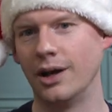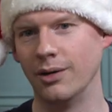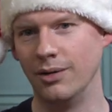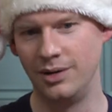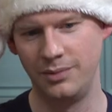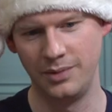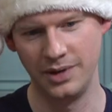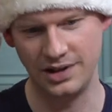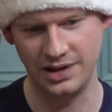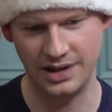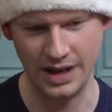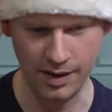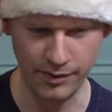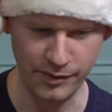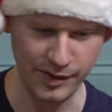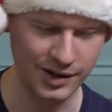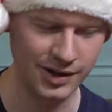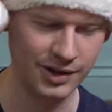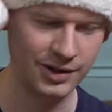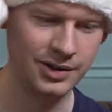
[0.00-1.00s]
That would be
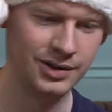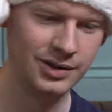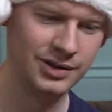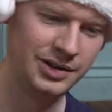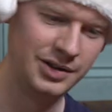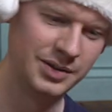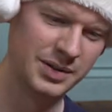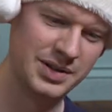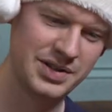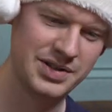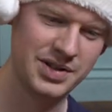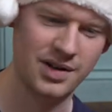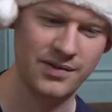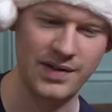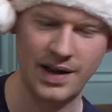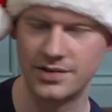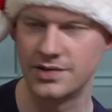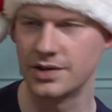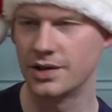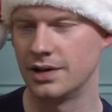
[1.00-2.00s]
difficult. You would sort
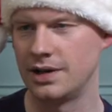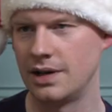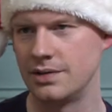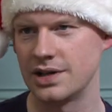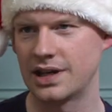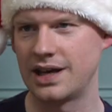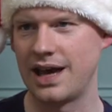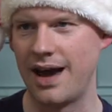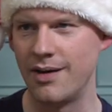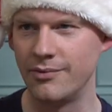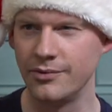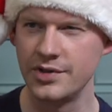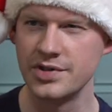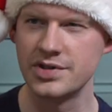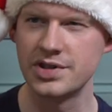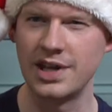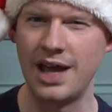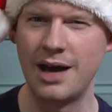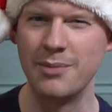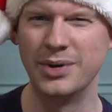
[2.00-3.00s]
of have to go down to
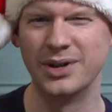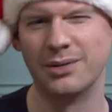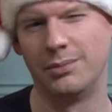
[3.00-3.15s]
canvas for that.